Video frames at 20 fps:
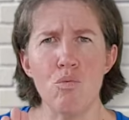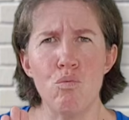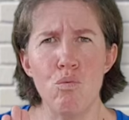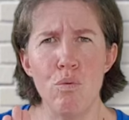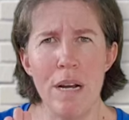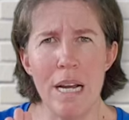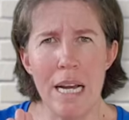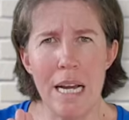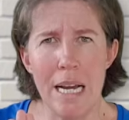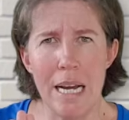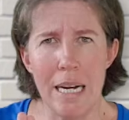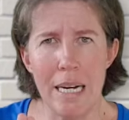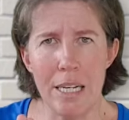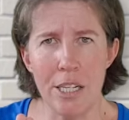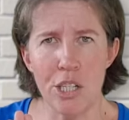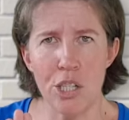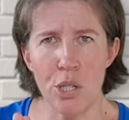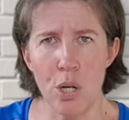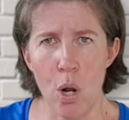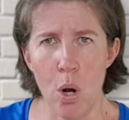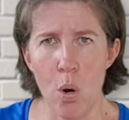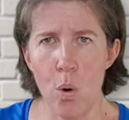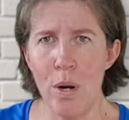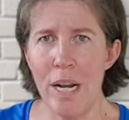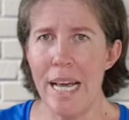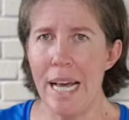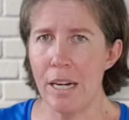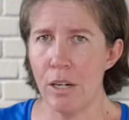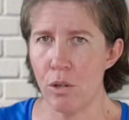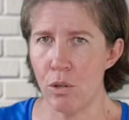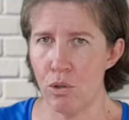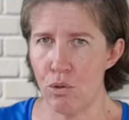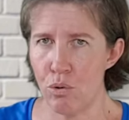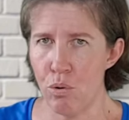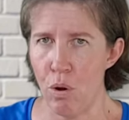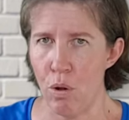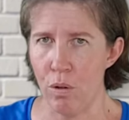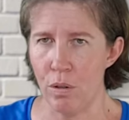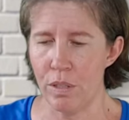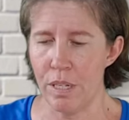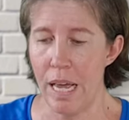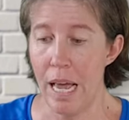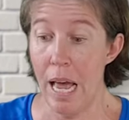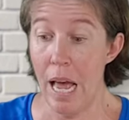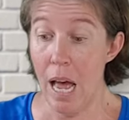really slowly and controlled,